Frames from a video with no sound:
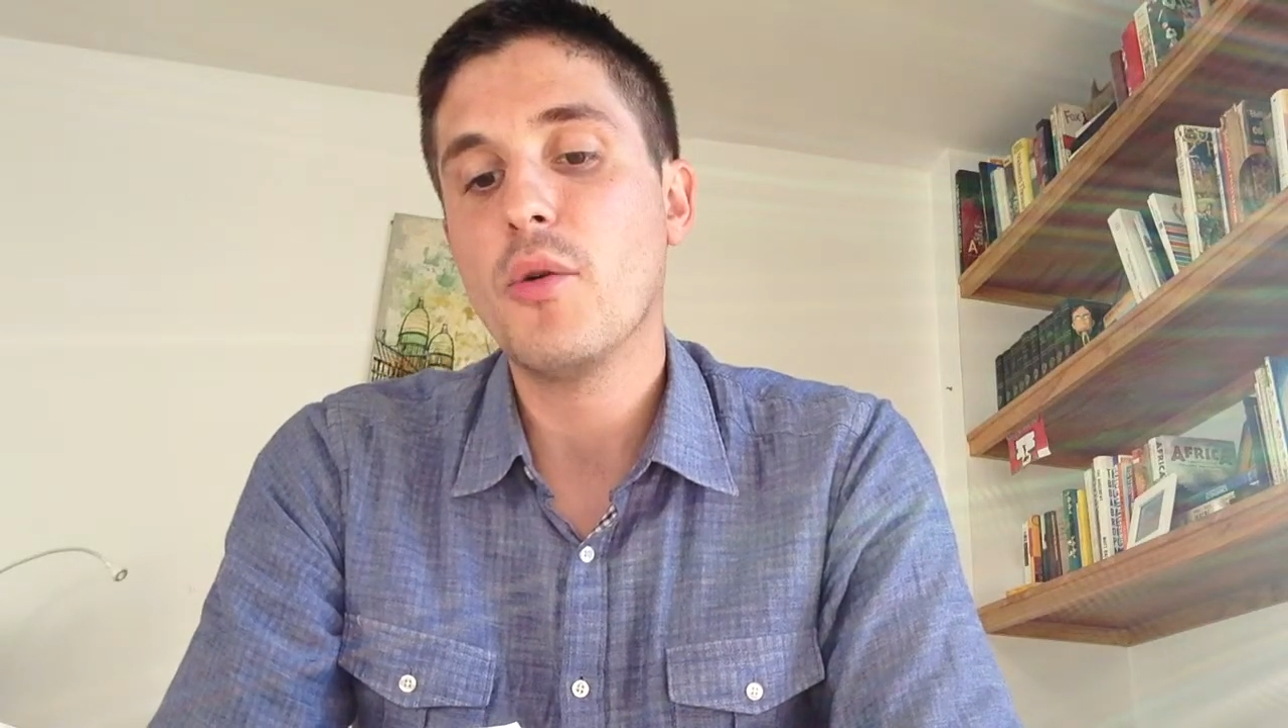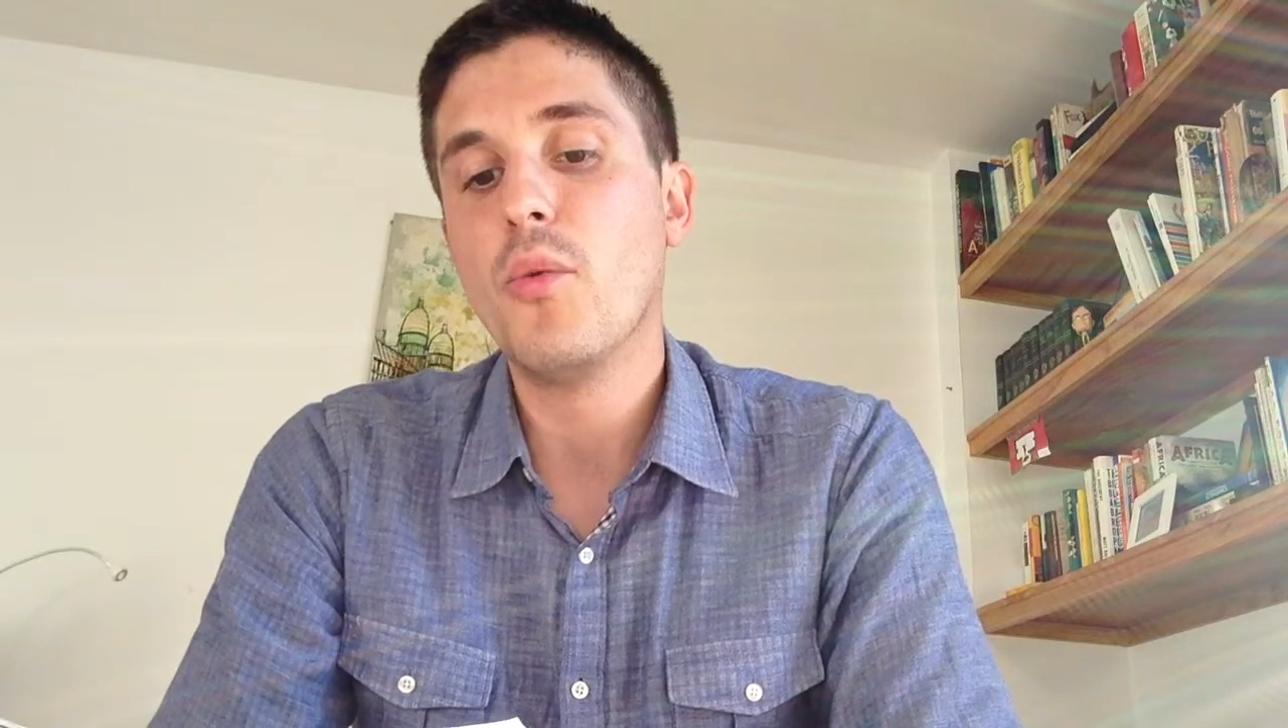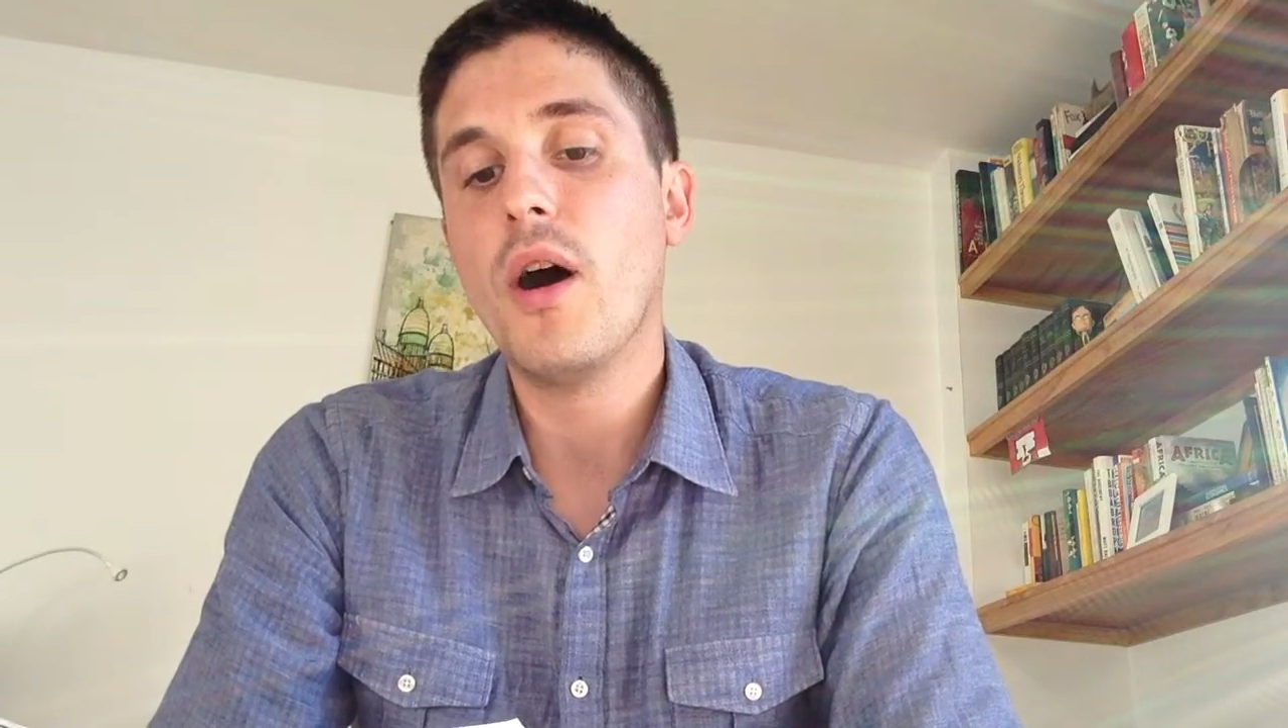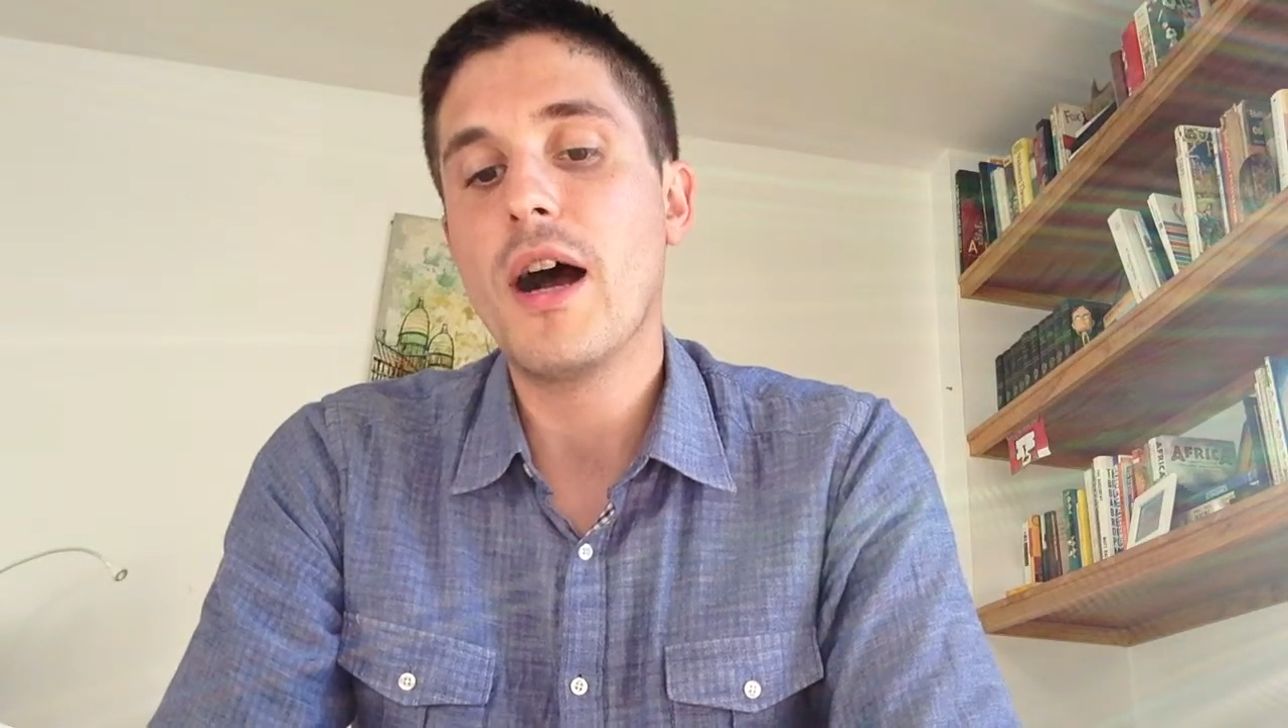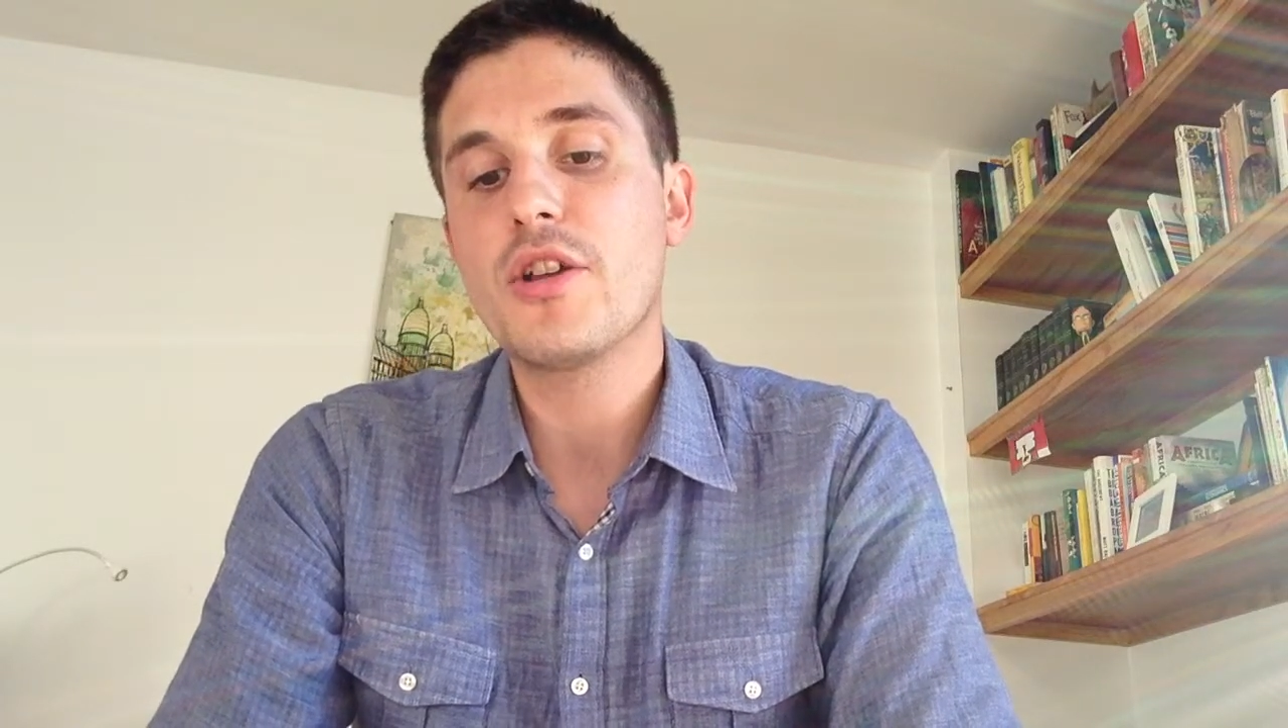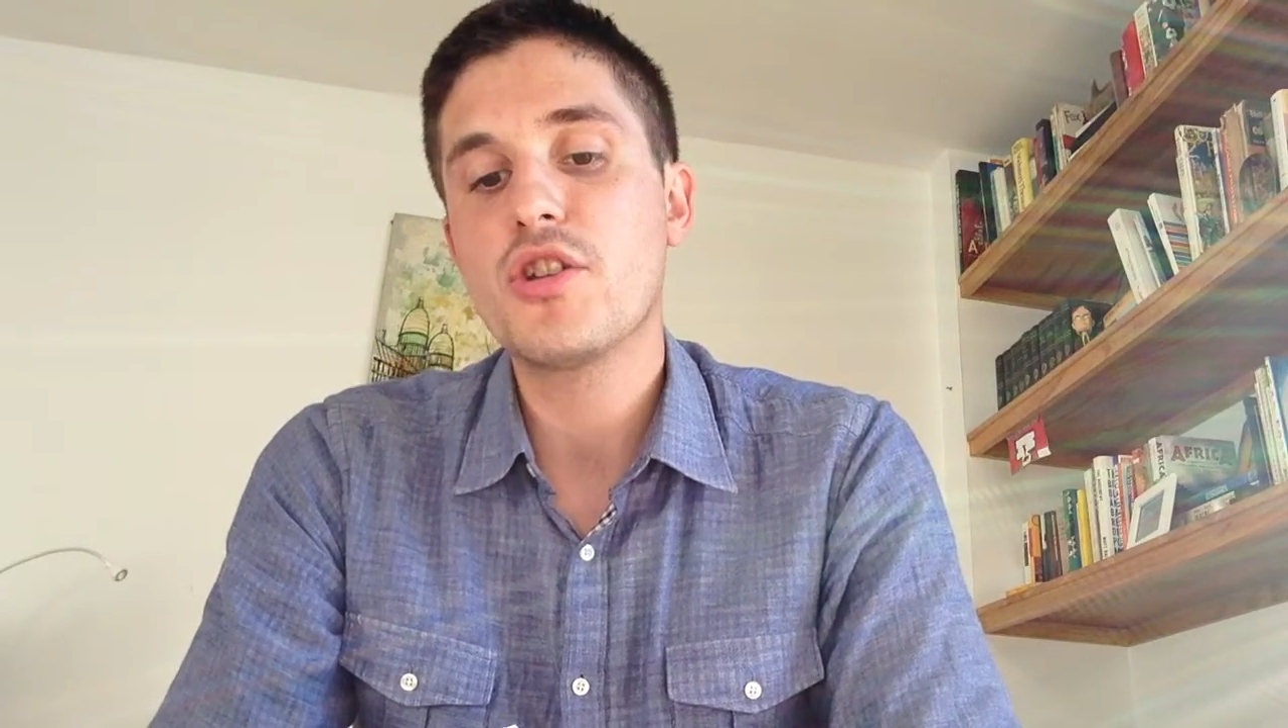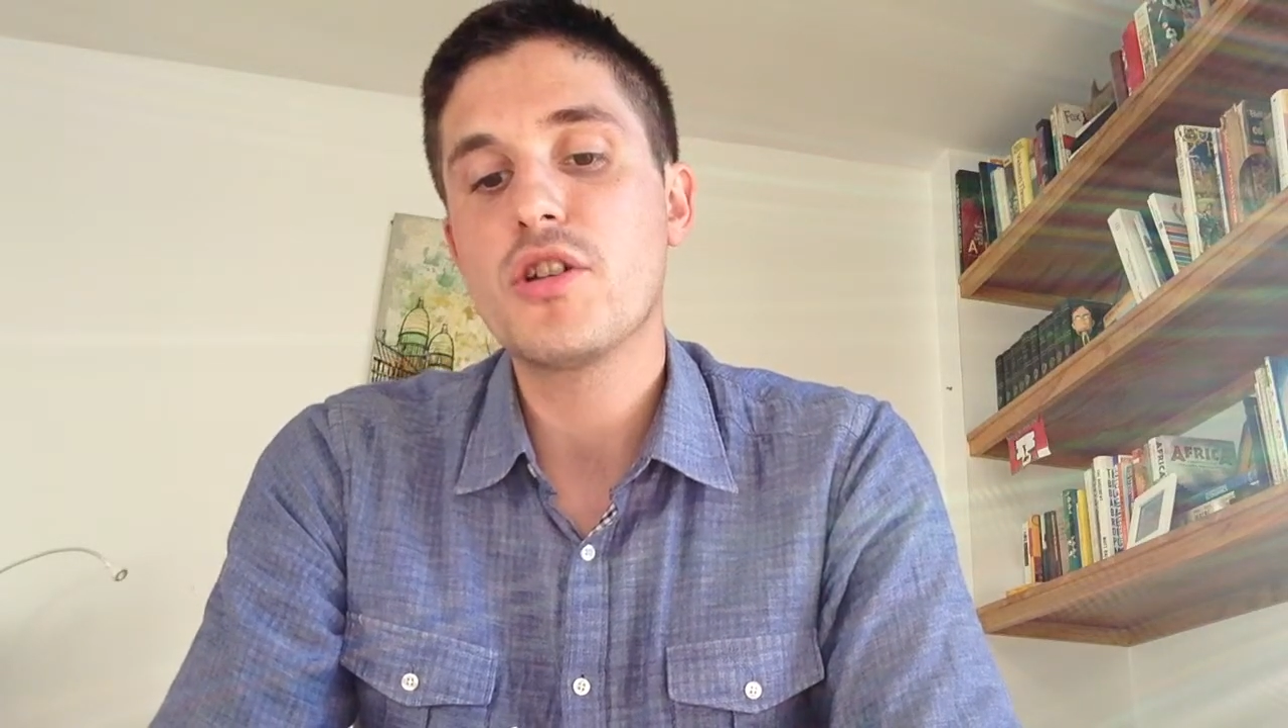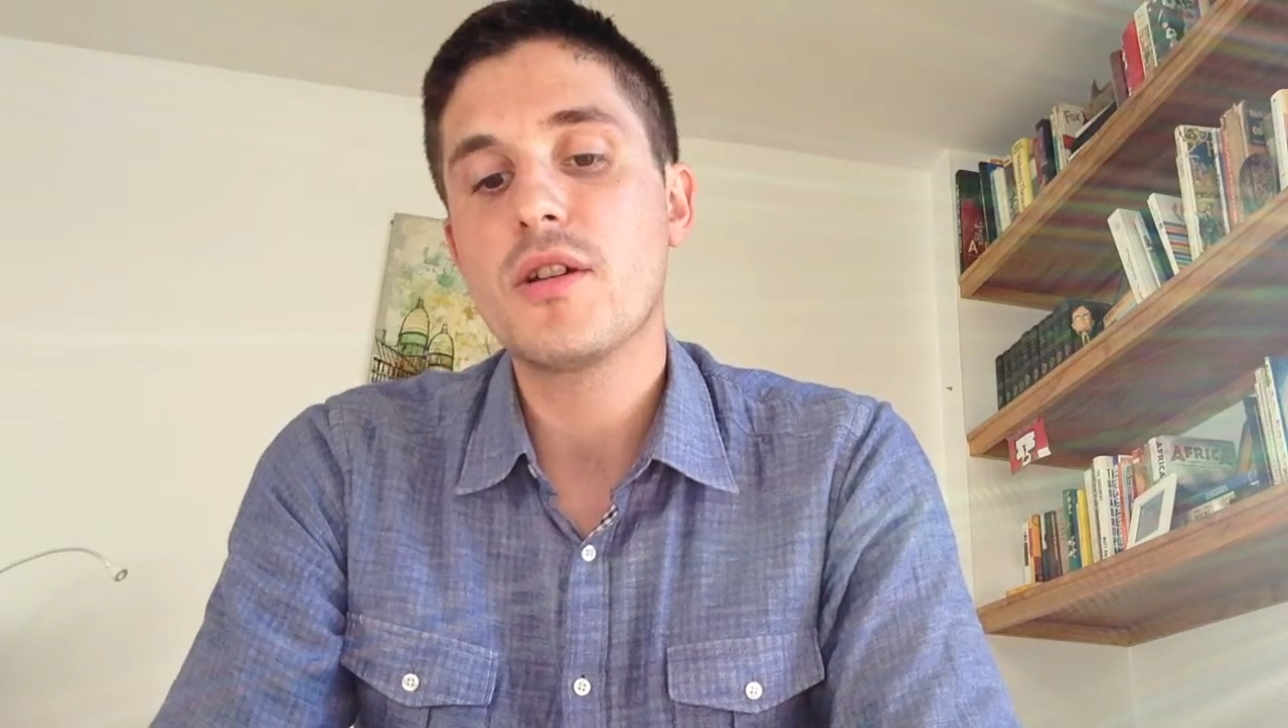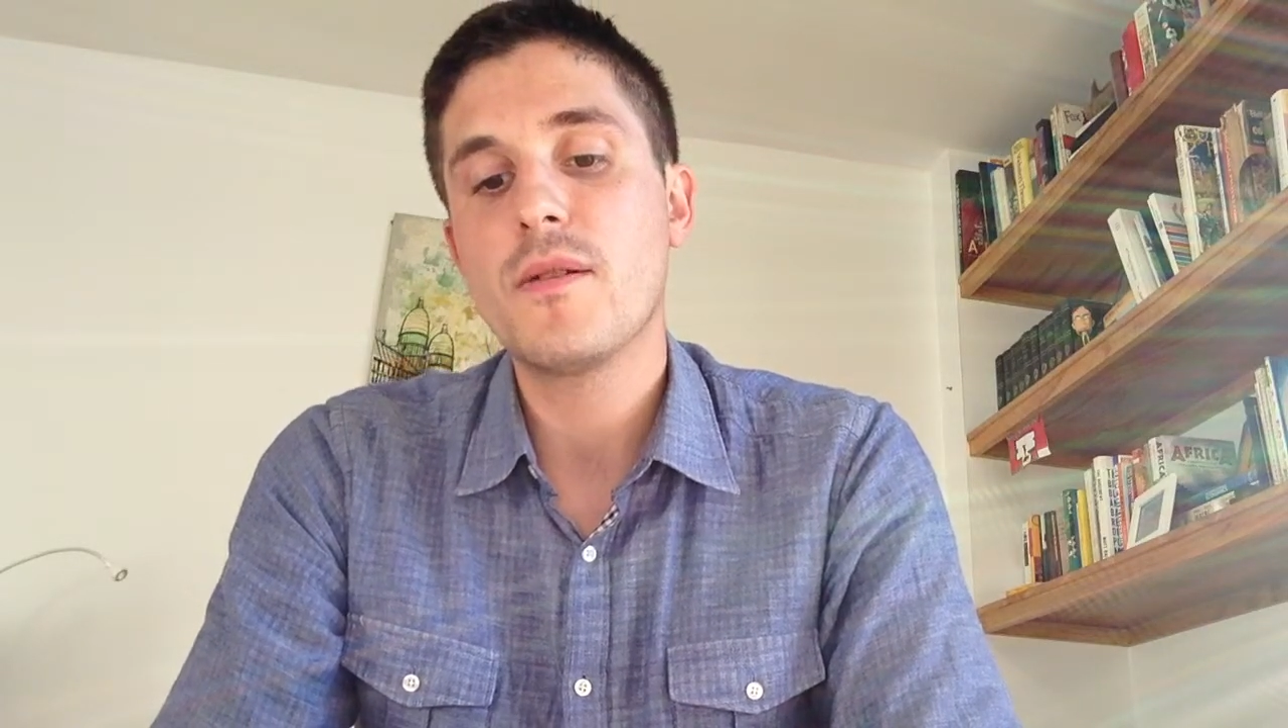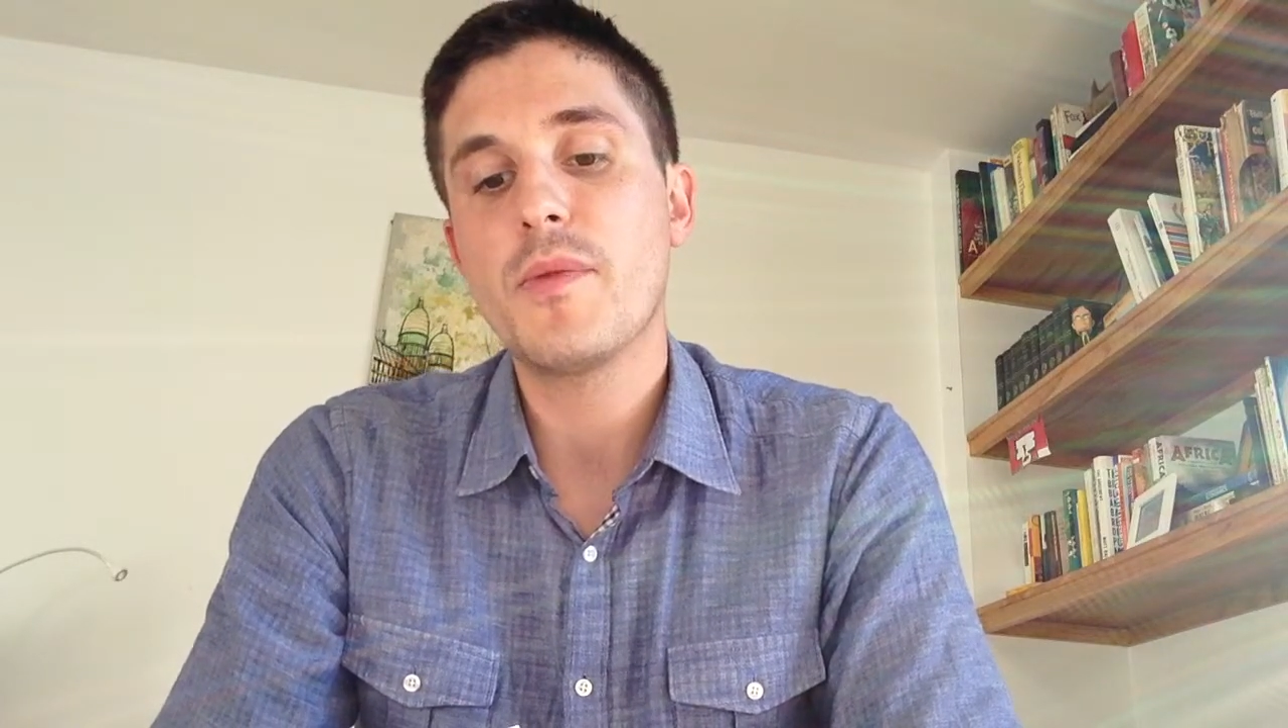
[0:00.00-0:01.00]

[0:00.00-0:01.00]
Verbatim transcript: watch